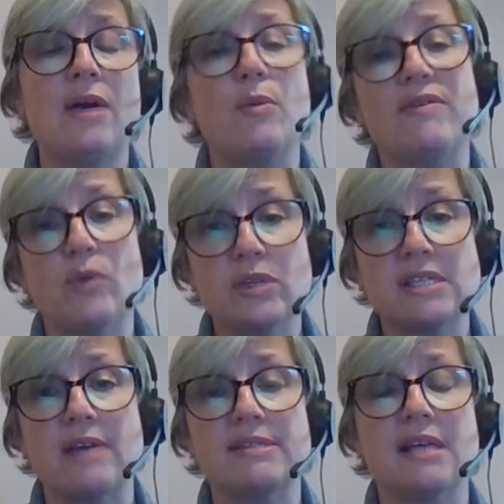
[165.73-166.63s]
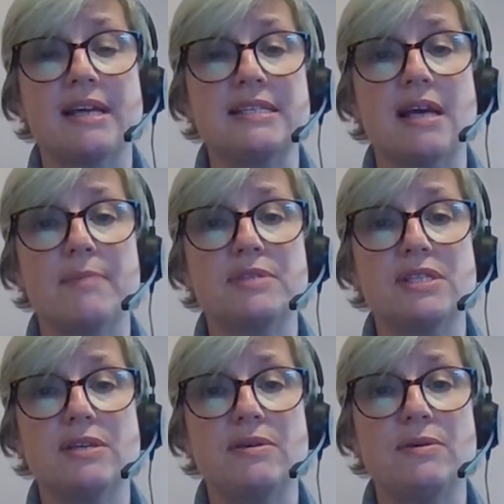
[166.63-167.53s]
We've also signed up
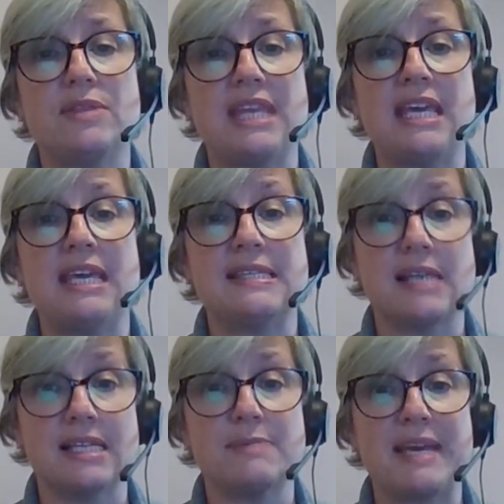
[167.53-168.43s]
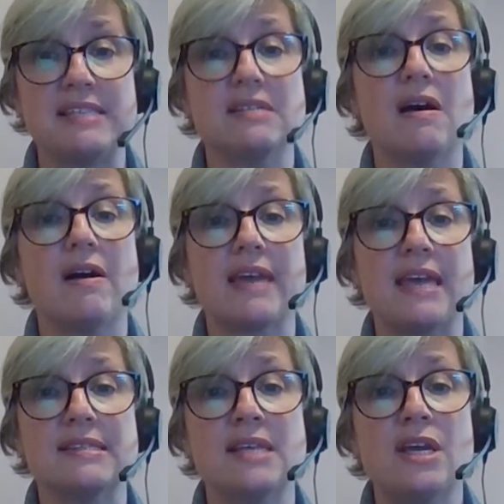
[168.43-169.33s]
to the science-based
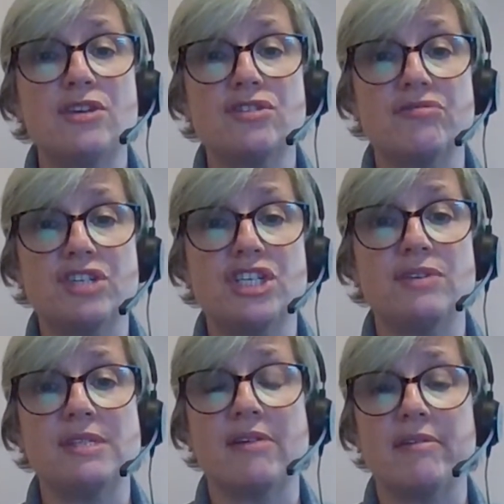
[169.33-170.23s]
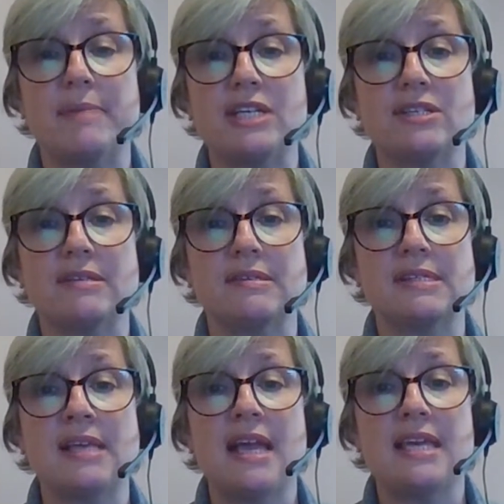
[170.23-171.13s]
targets to reduce our
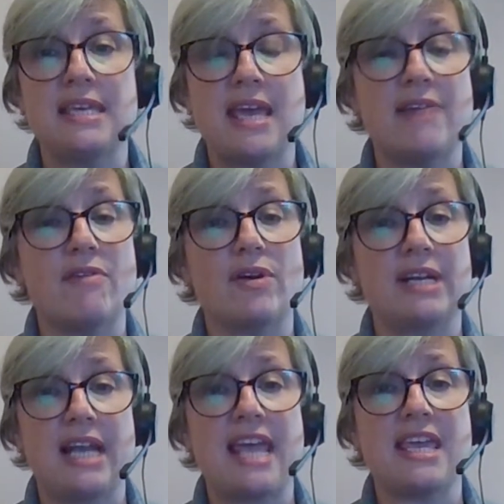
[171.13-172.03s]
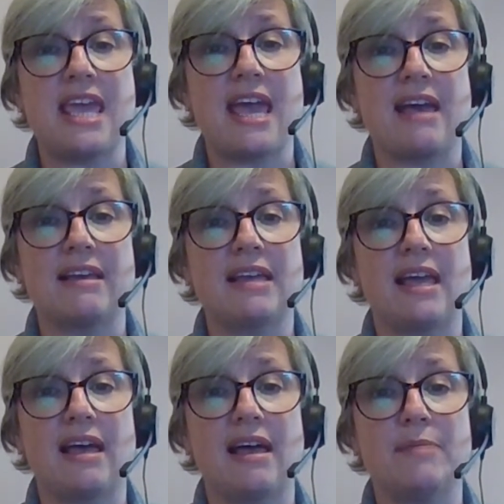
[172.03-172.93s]
emissions year on year
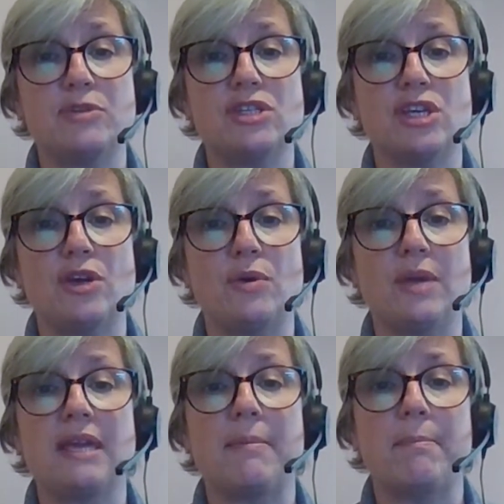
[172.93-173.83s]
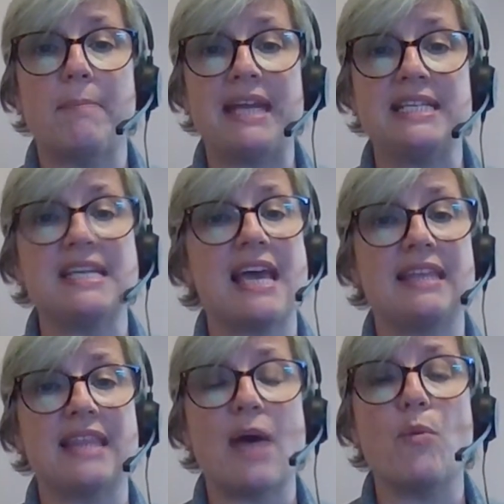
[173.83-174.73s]
to
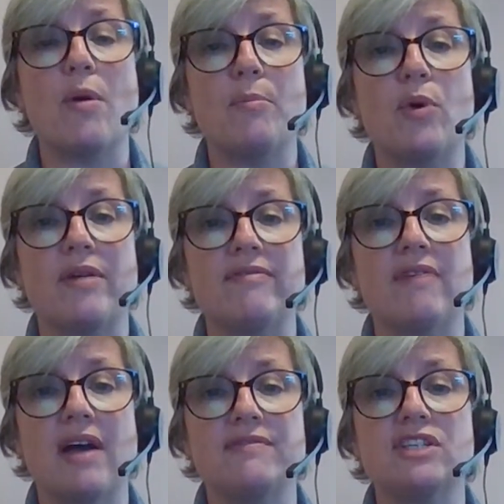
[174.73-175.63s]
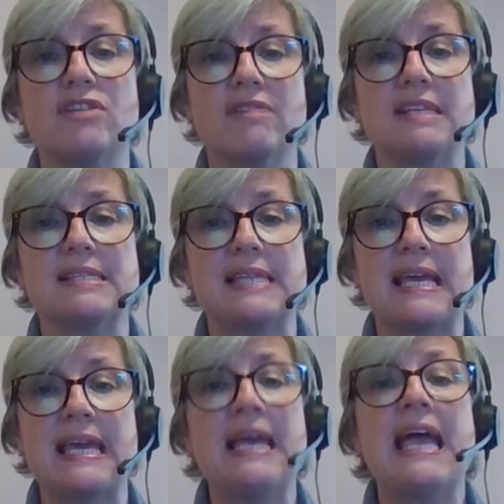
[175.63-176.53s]
maintain that 1.5 degrees
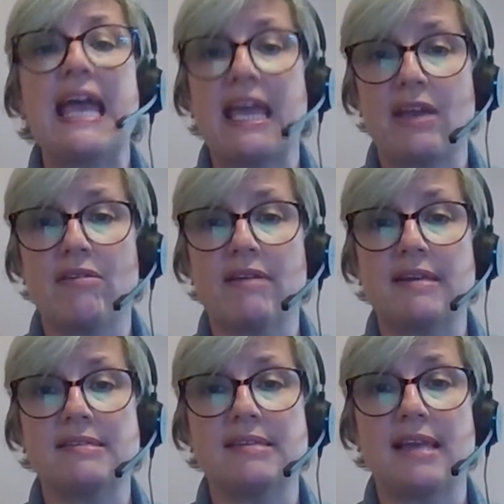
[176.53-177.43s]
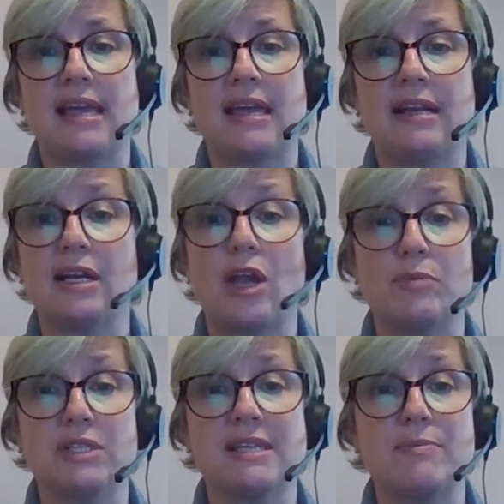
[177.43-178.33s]
C increase in
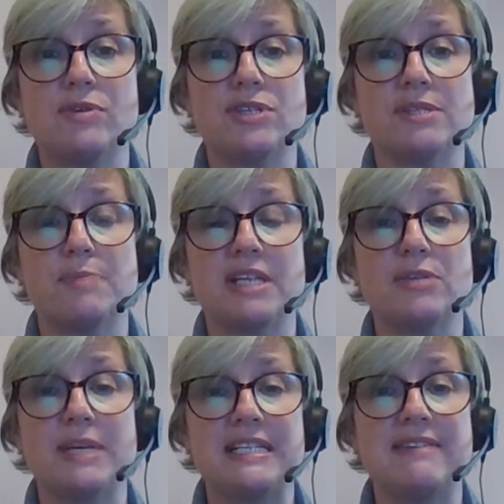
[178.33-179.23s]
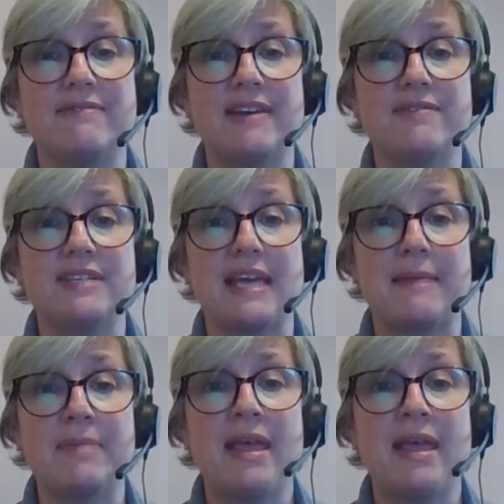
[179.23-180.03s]
global temperatures by 2050.